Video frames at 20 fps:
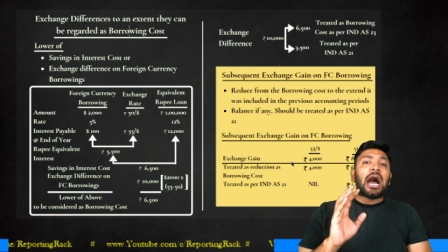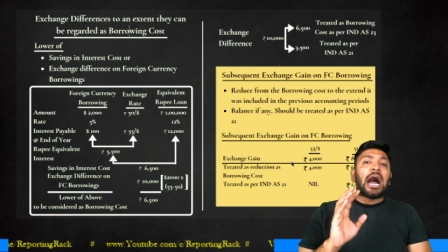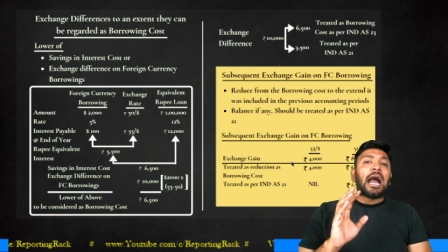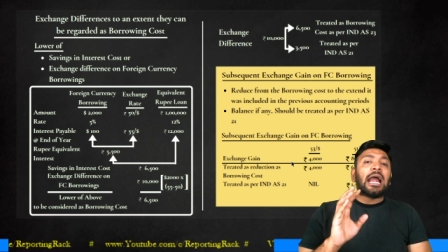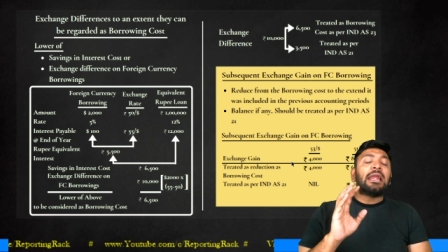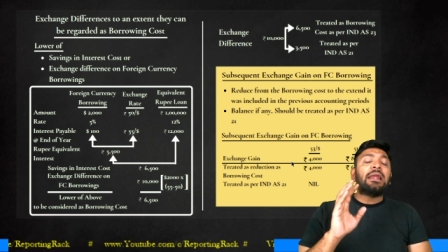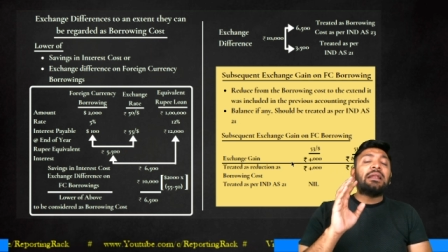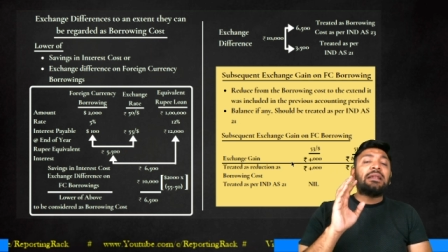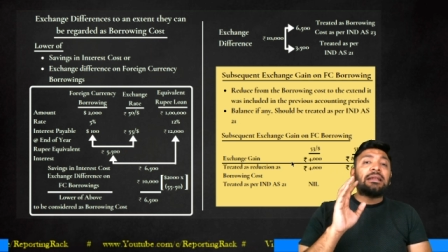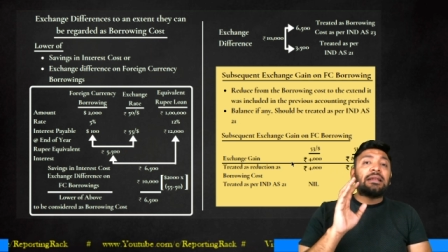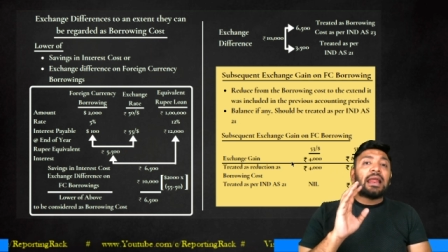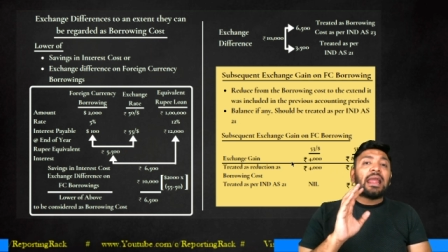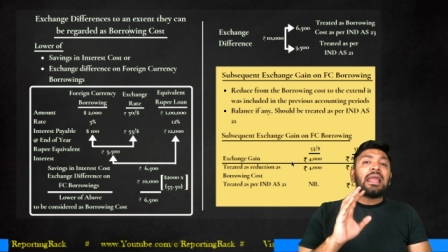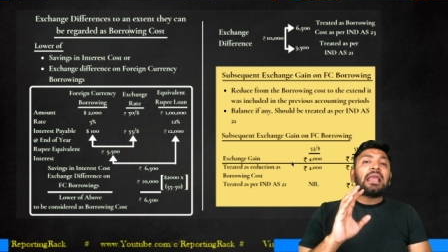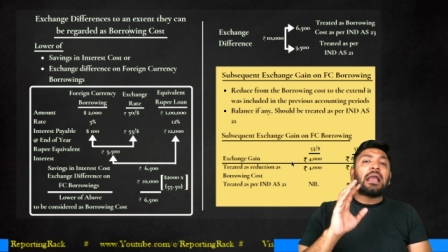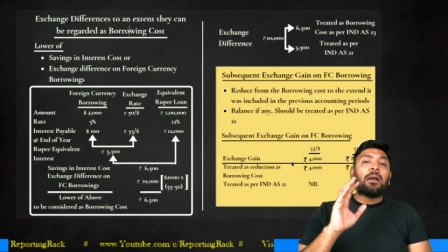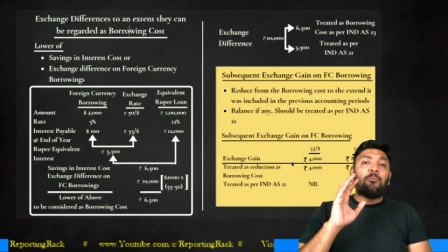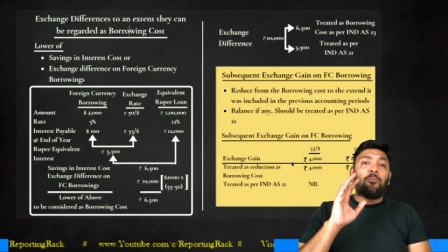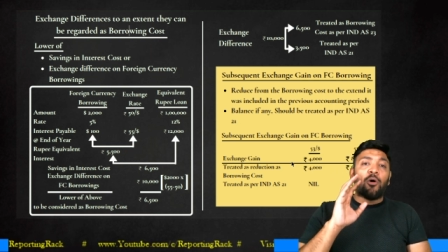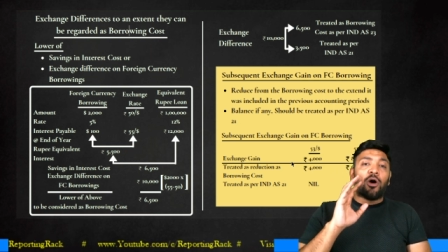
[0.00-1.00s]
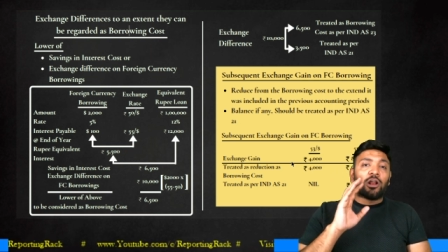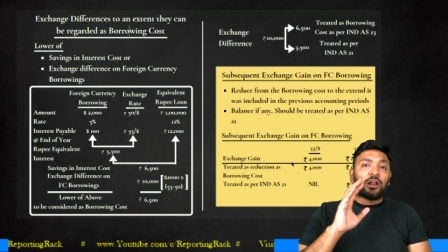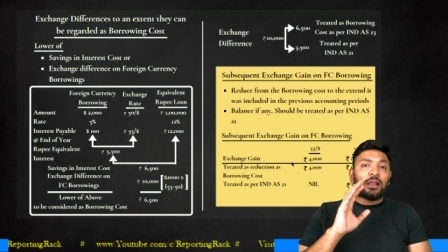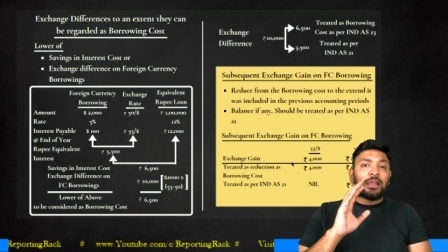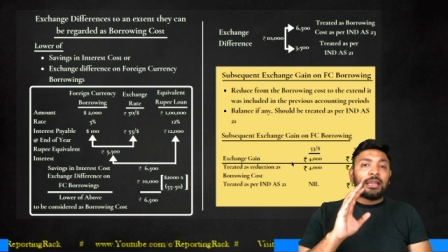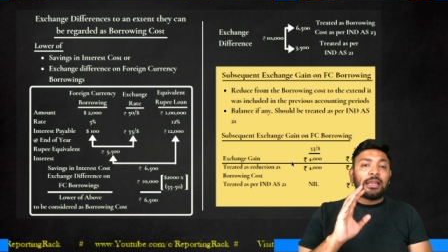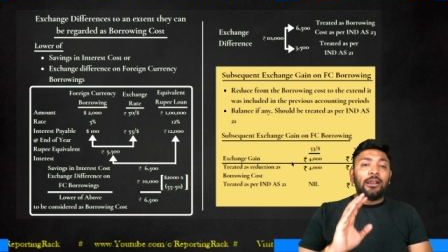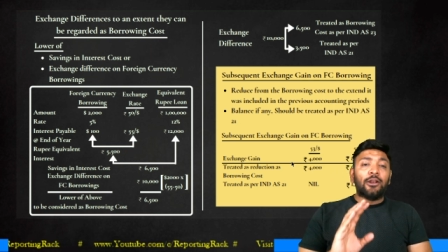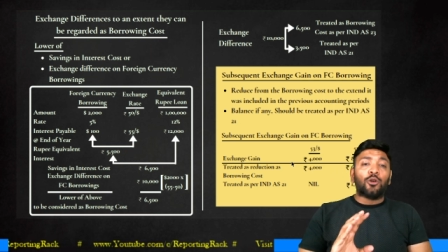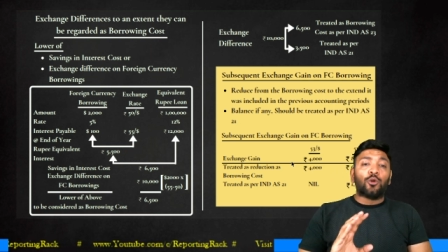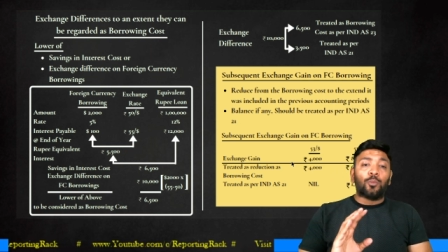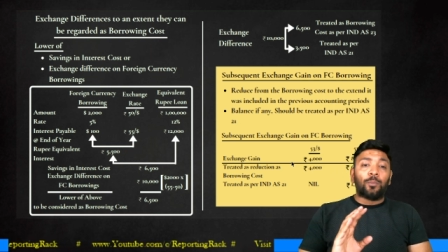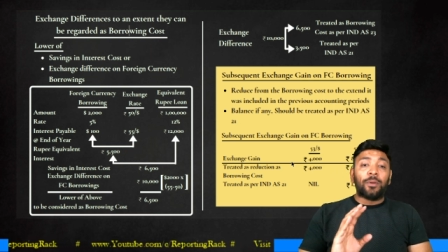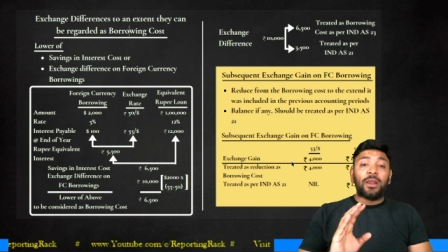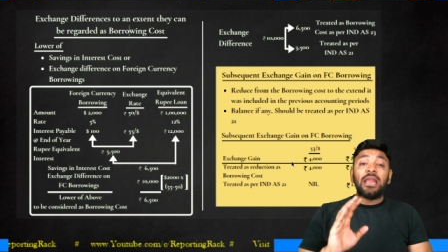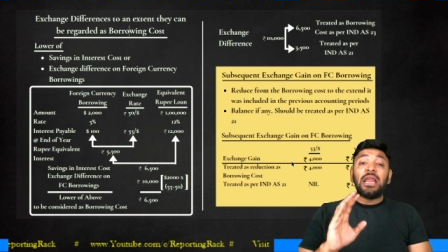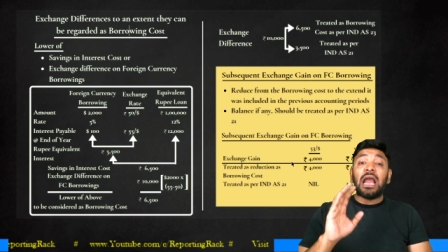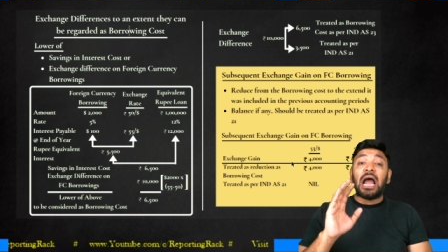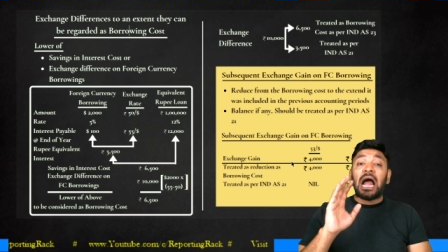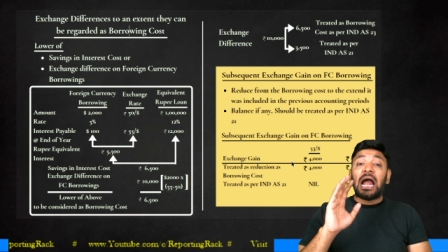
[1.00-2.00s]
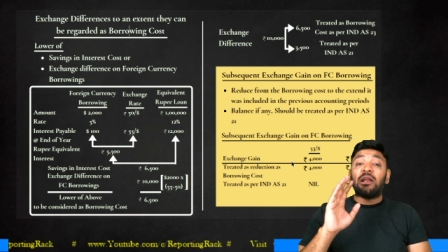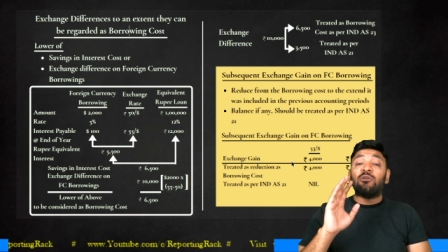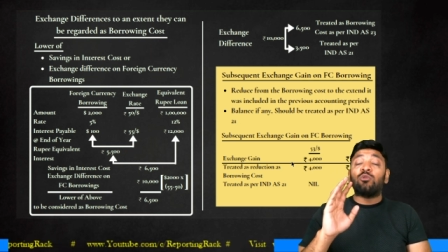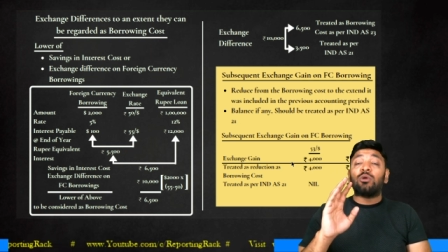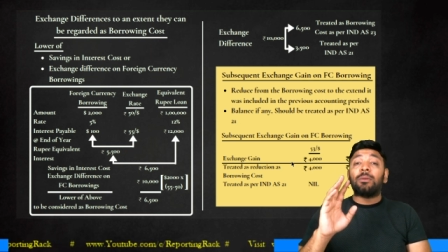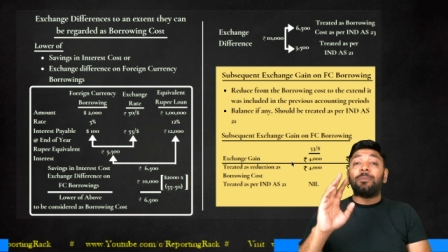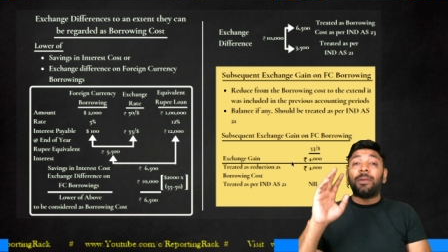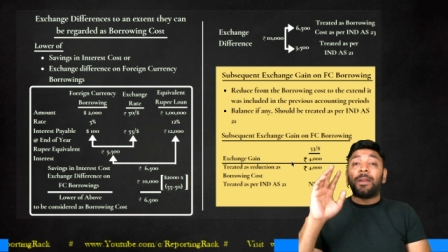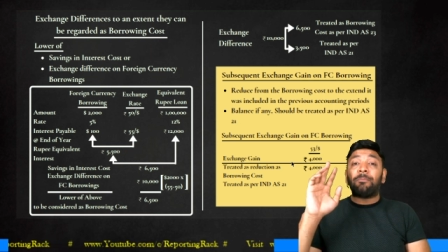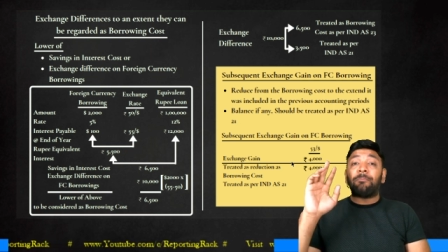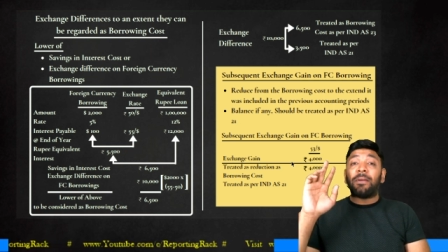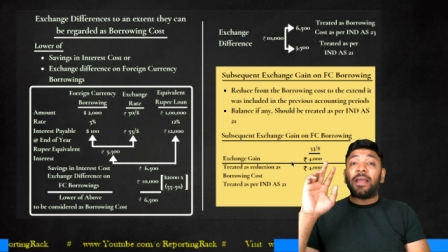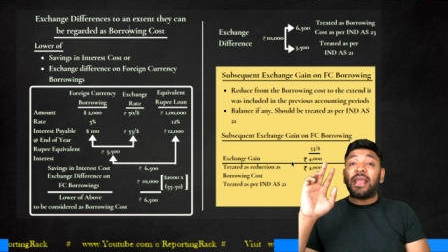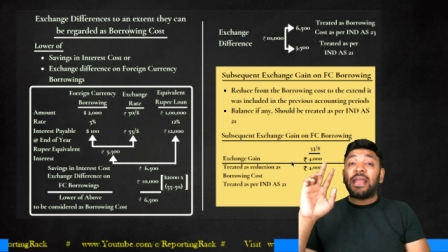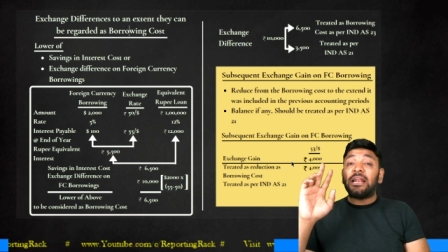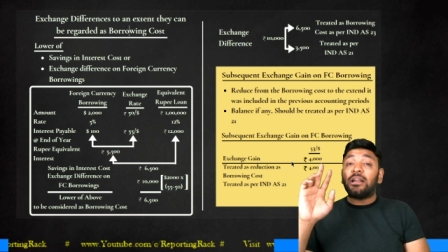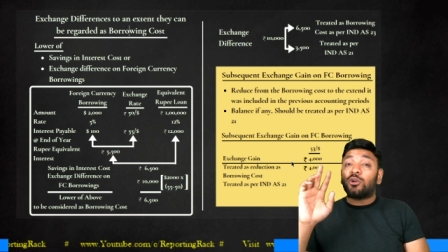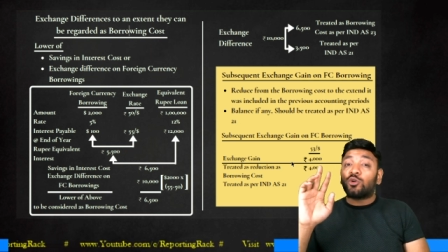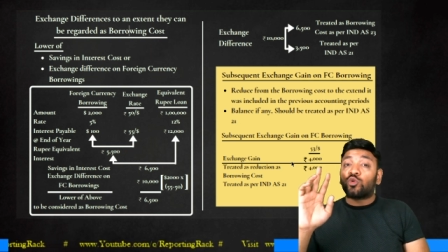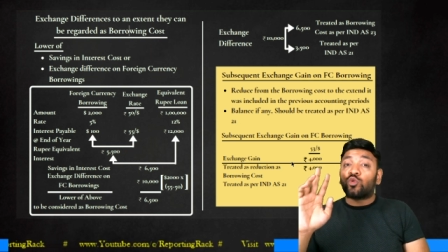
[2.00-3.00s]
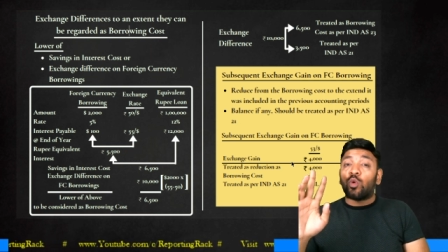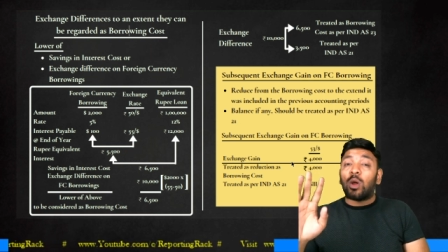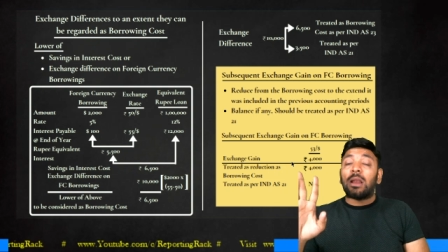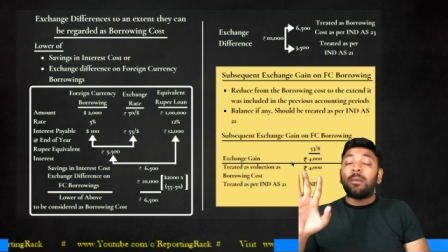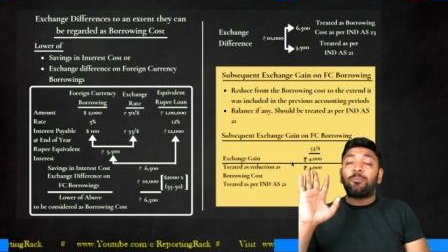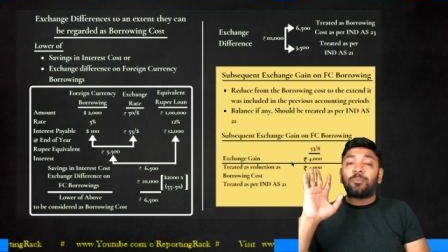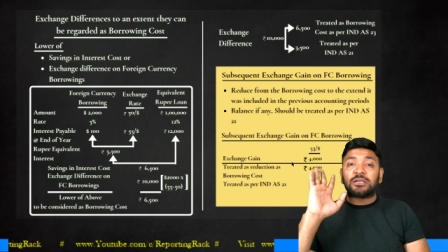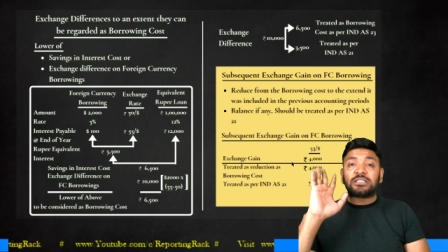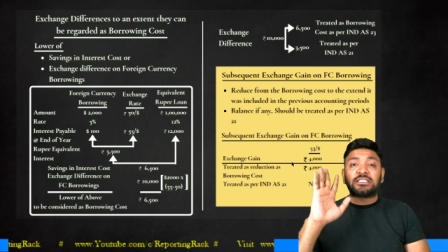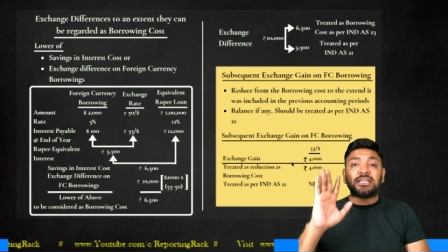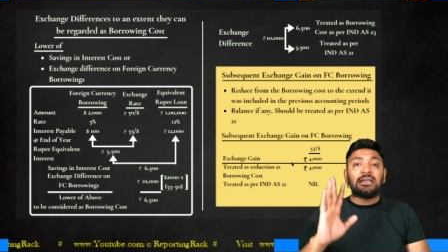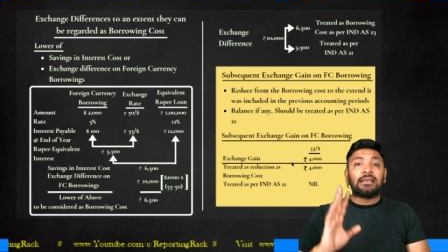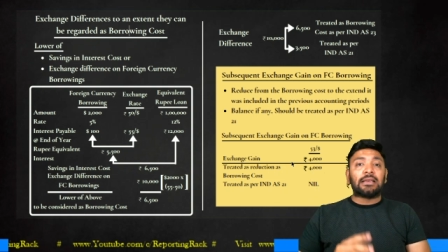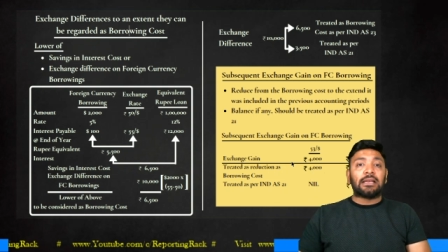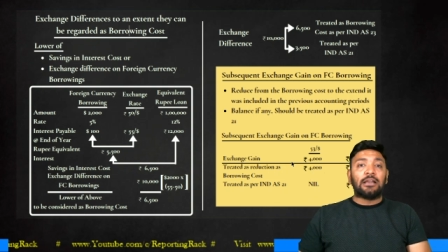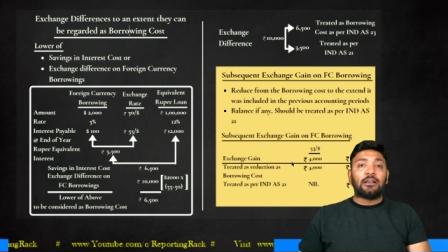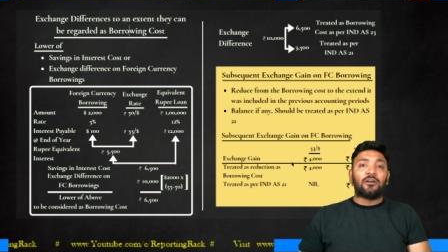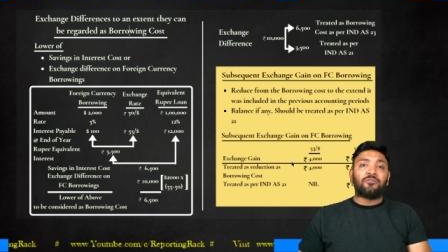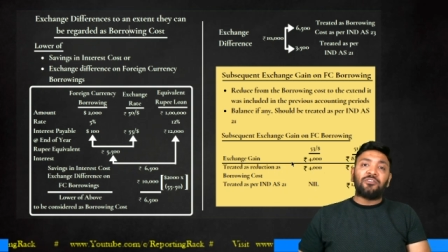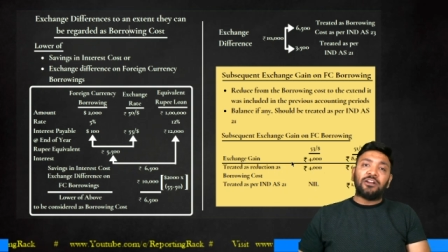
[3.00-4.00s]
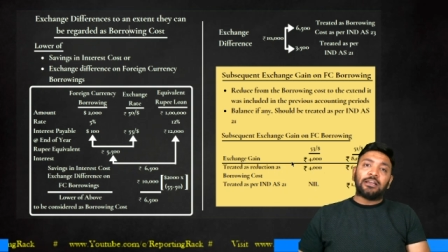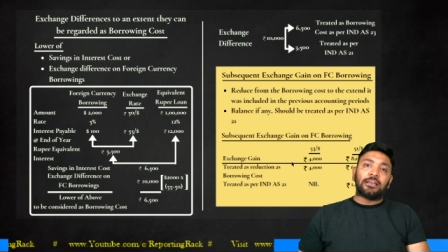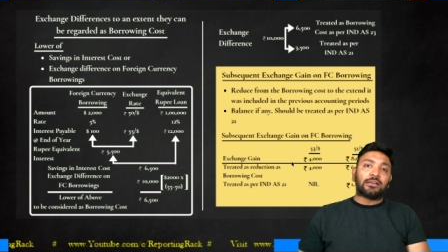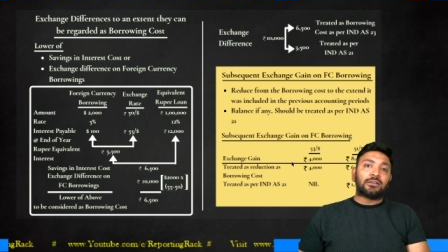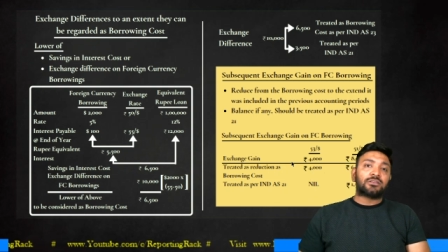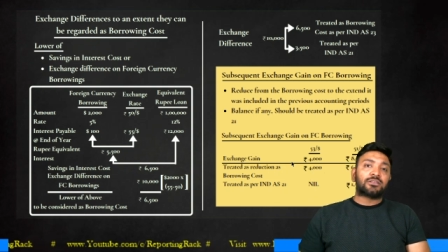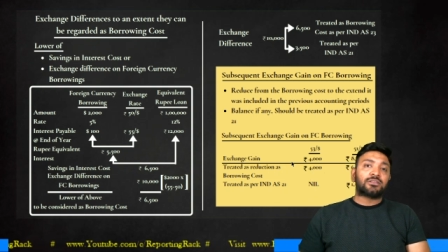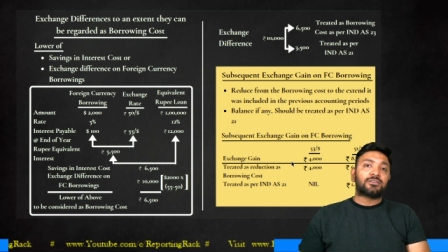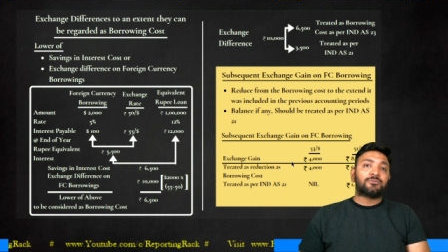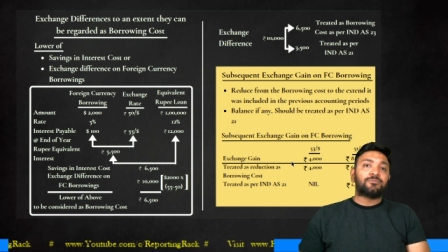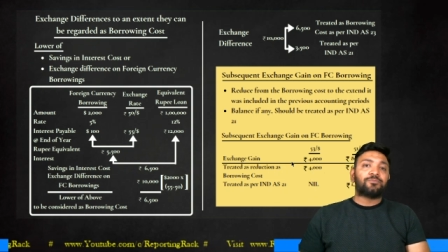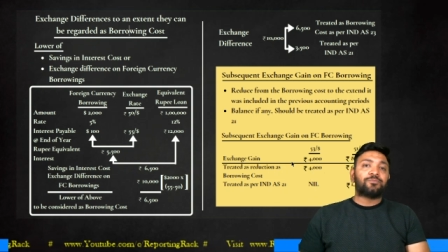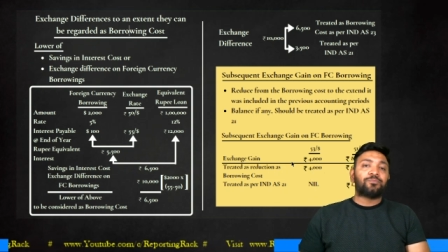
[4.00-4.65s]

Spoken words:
I take a borrowing in rupee, I would be paying 12% rate of interest.